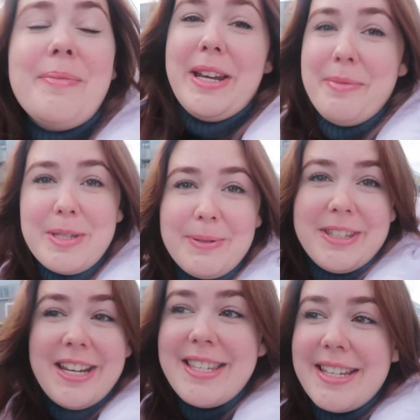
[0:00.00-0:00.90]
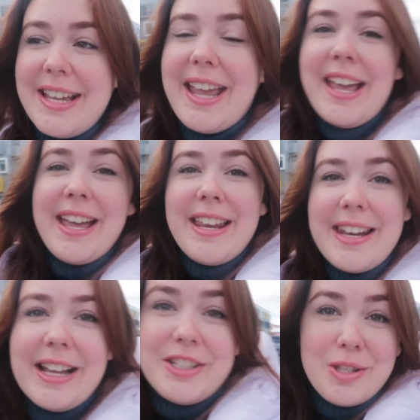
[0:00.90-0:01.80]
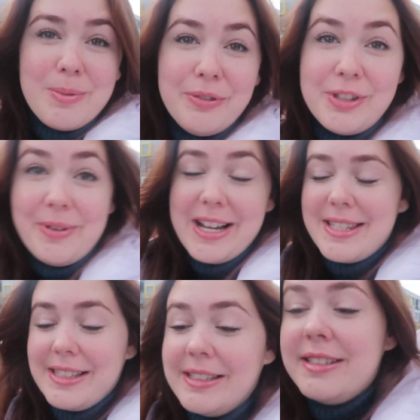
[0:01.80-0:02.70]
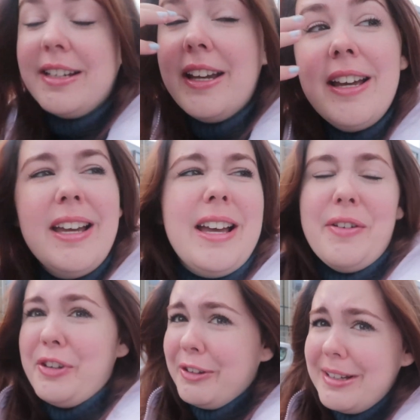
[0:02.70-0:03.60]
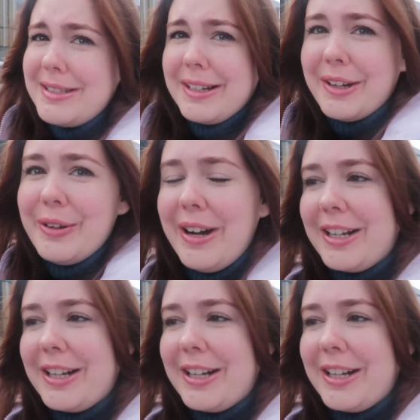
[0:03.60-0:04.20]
my name is Patricia and I just moved to Iceland a few days ago